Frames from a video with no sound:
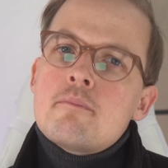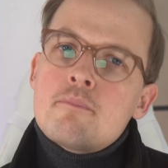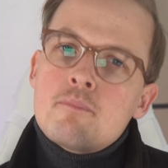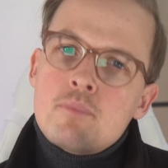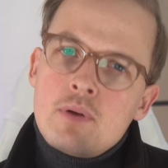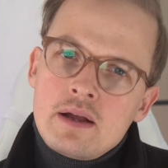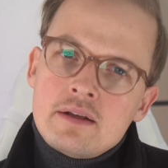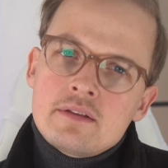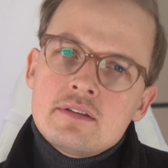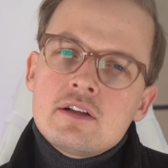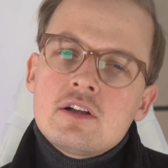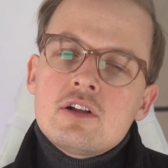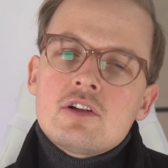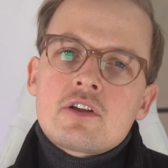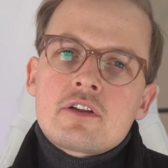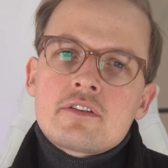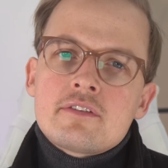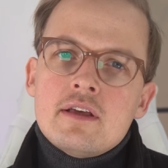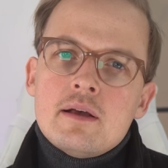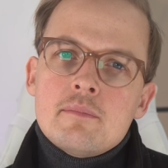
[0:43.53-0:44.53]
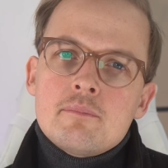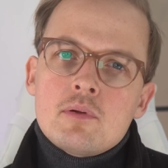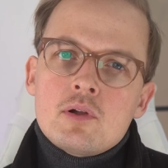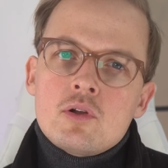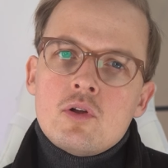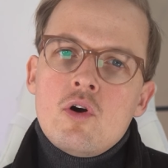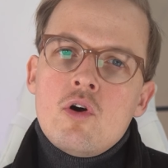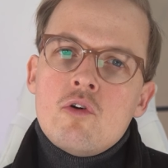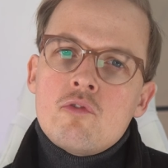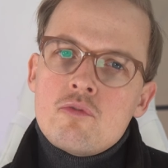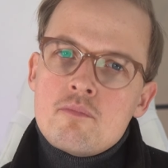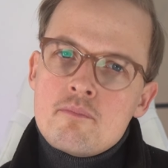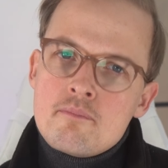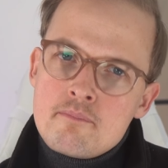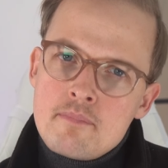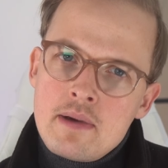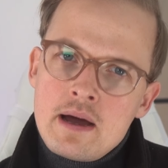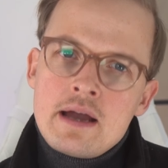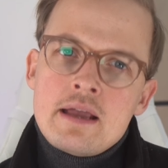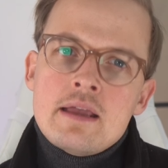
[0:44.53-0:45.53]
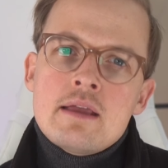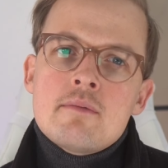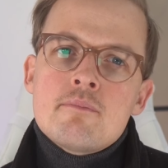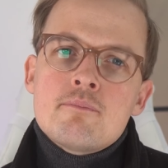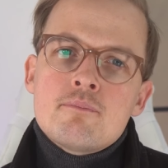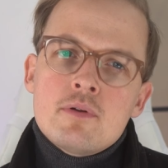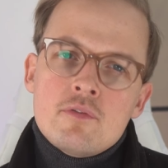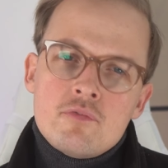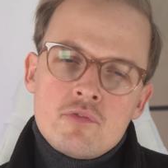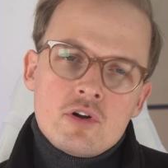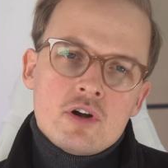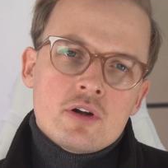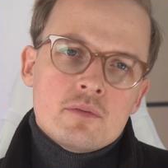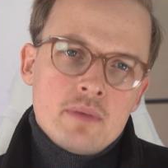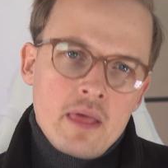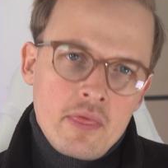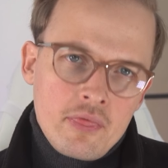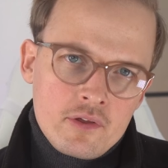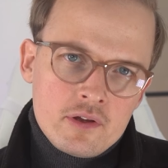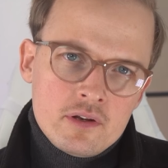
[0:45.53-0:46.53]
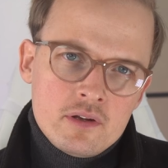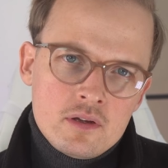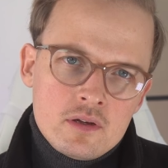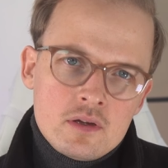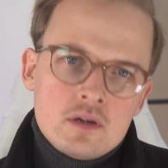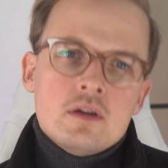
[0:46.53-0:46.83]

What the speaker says: practical example of my preferred method,